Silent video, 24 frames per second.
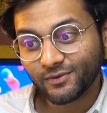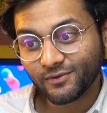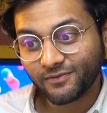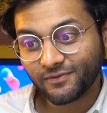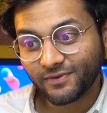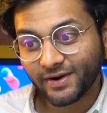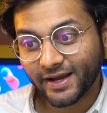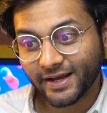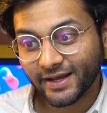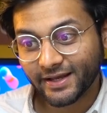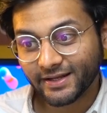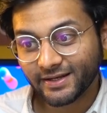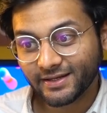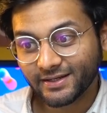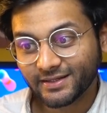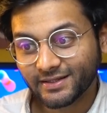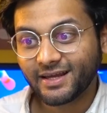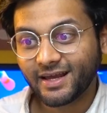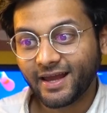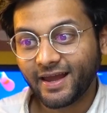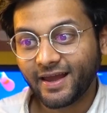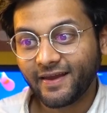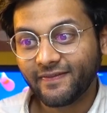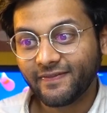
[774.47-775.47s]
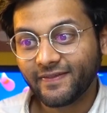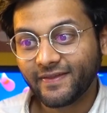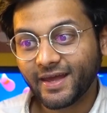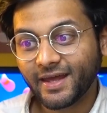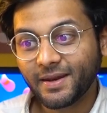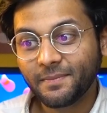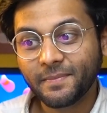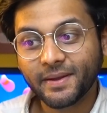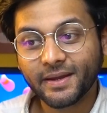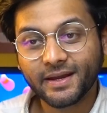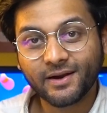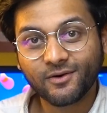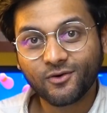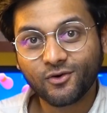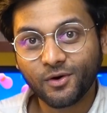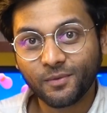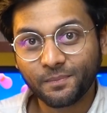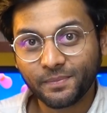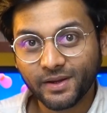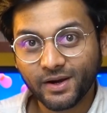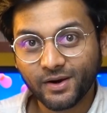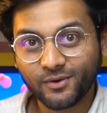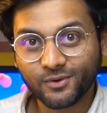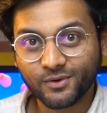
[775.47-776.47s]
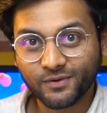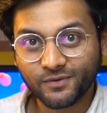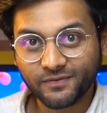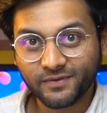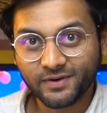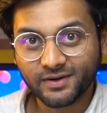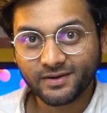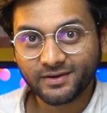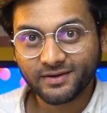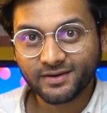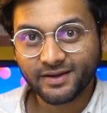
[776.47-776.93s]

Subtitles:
file and then make a copy out of it,